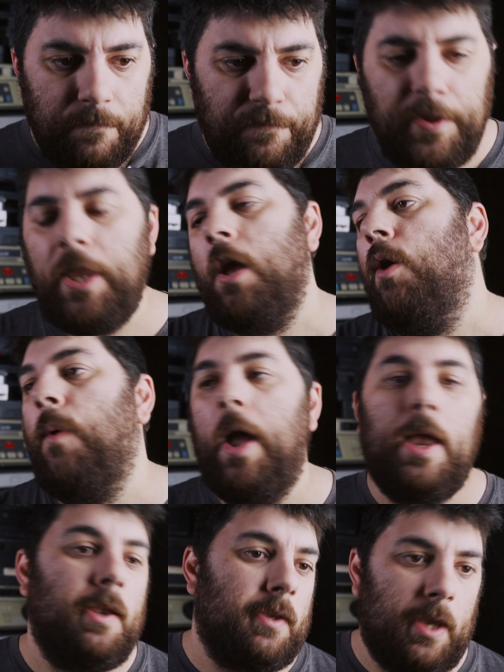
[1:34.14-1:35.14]

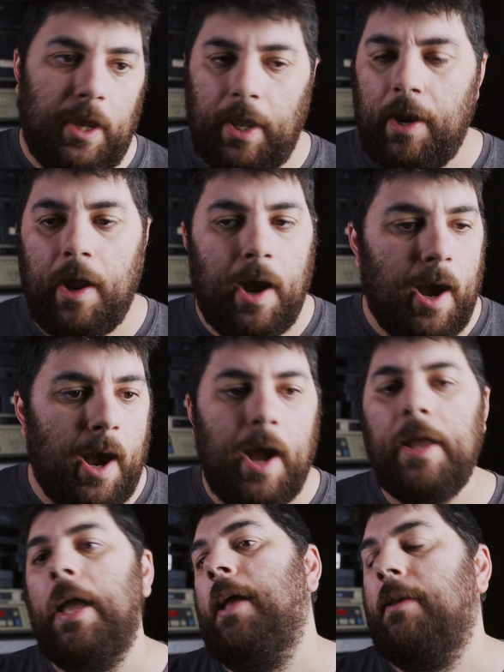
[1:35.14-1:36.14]
Video8 and
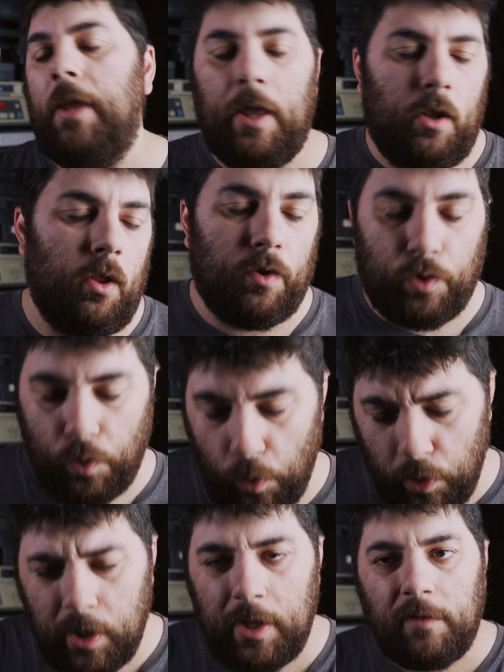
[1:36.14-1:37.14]
HI8 analog
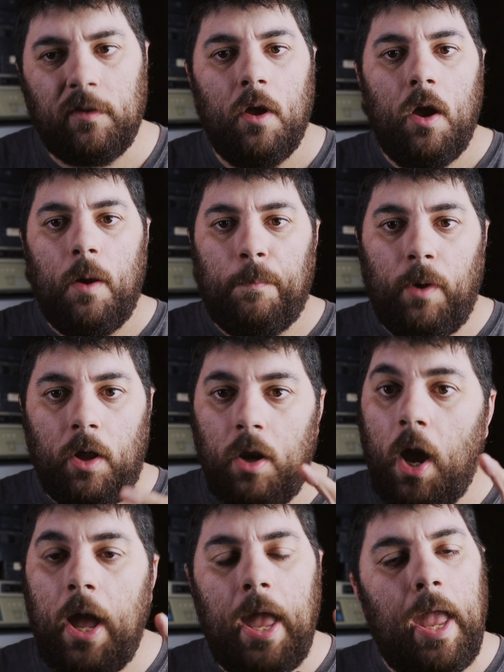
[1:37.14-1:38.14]
recordings, but
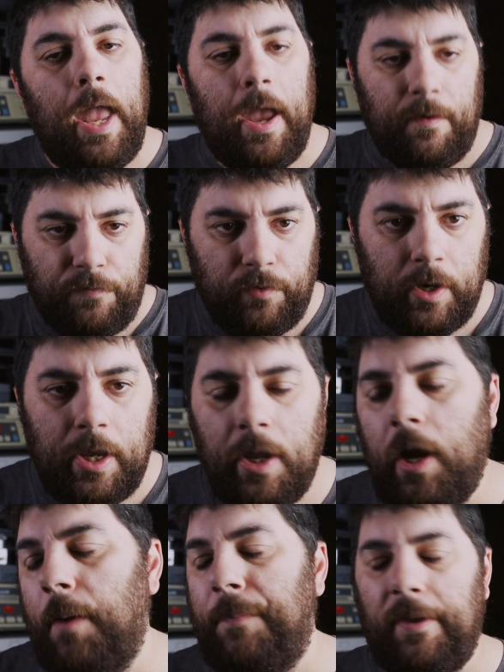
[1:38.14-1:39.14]
not every
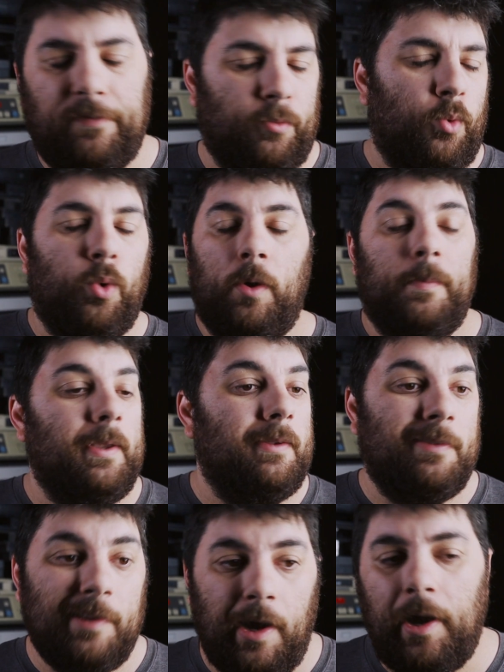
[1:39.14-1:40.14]
piece of equipment
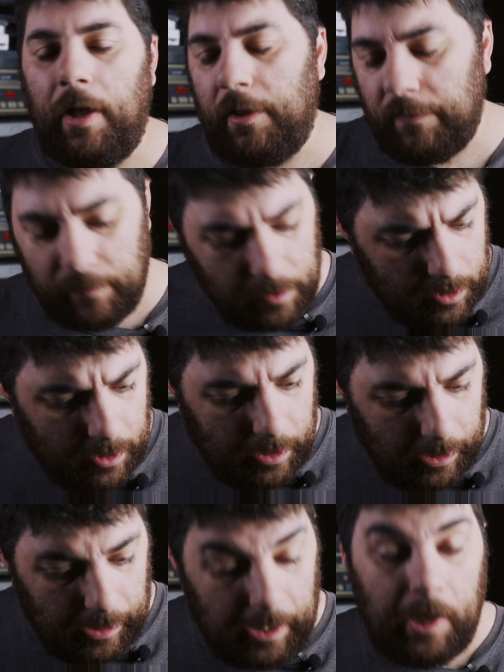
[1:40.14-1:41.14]
does.
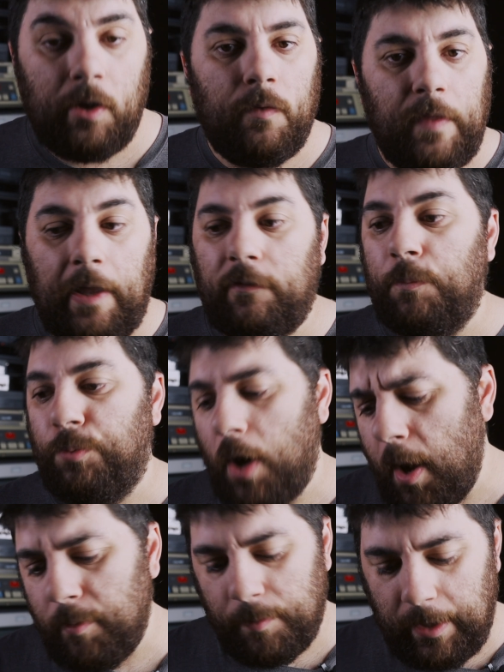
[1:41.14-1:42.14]
And that's a
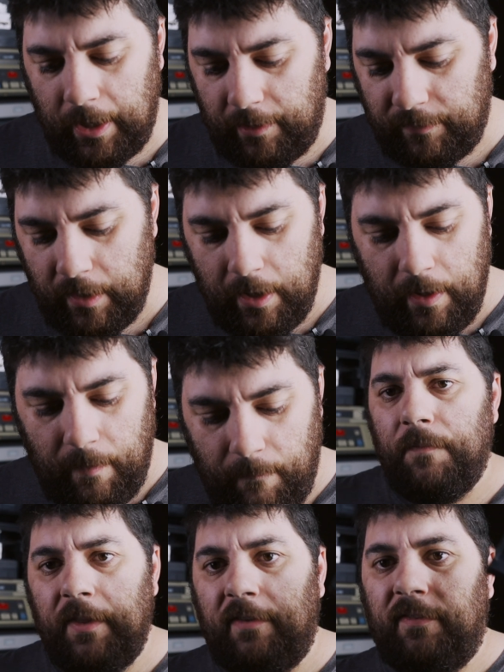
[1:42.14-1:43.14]
problem because
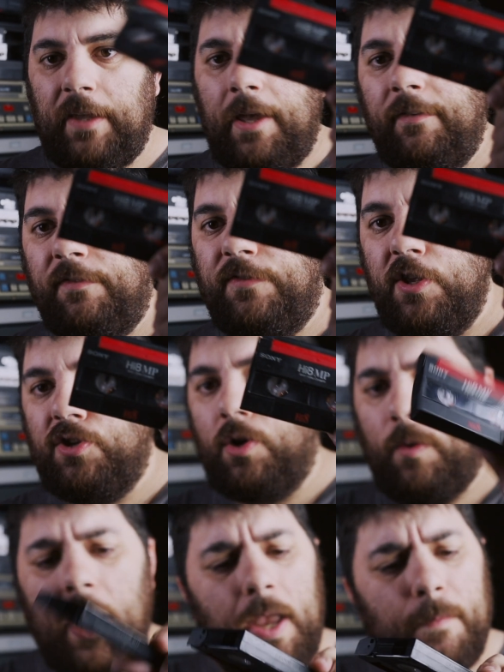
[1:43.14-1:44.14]
this says
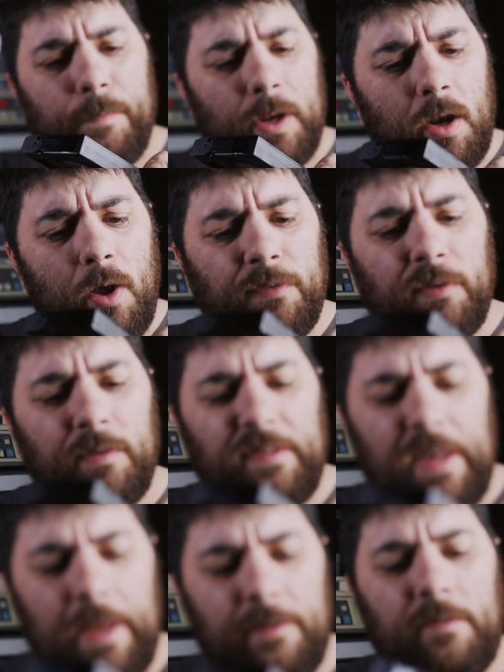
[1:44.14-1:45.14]
Digital8, but it also
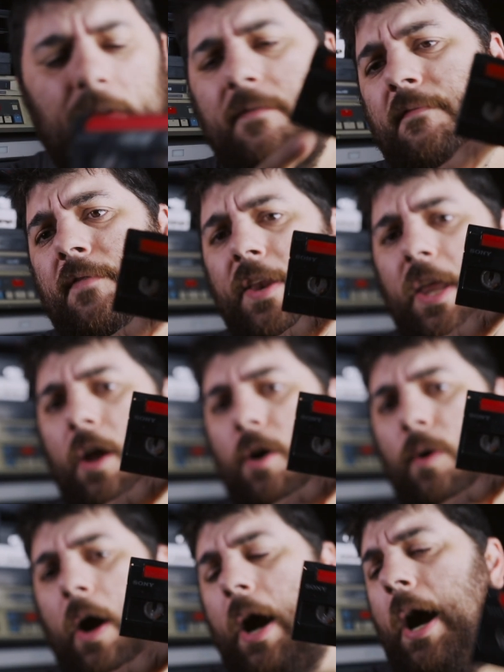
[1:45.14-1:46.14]
says
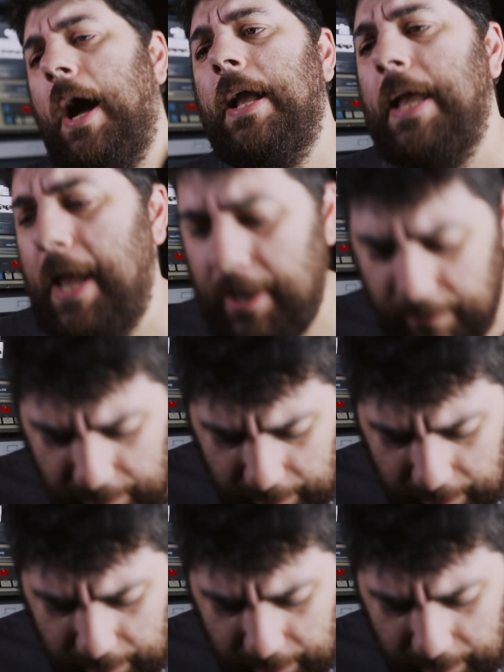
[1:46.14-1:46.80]
Video HI8.